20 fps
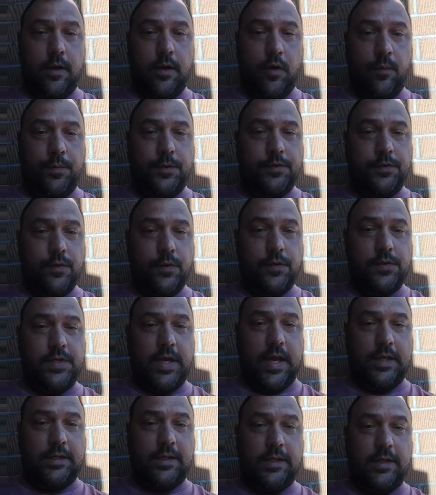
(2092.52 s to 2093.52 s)
open source
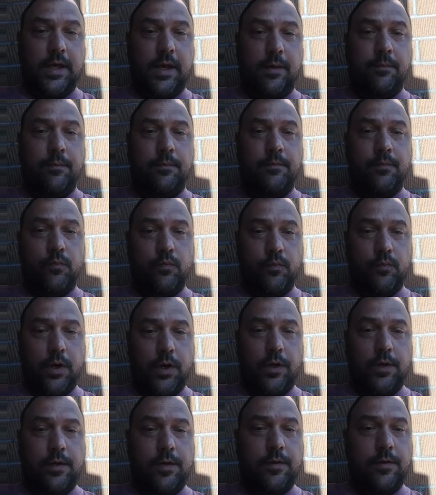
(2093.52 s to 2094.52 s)
LLM
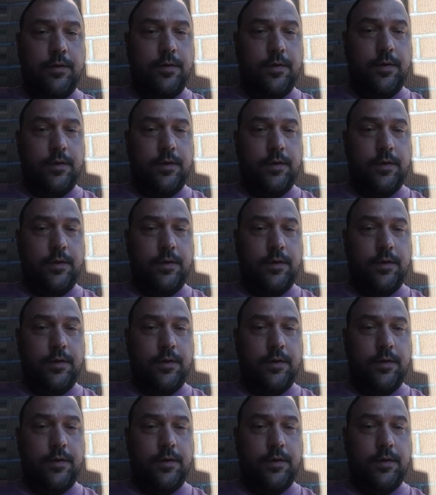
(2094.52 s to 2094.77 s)
run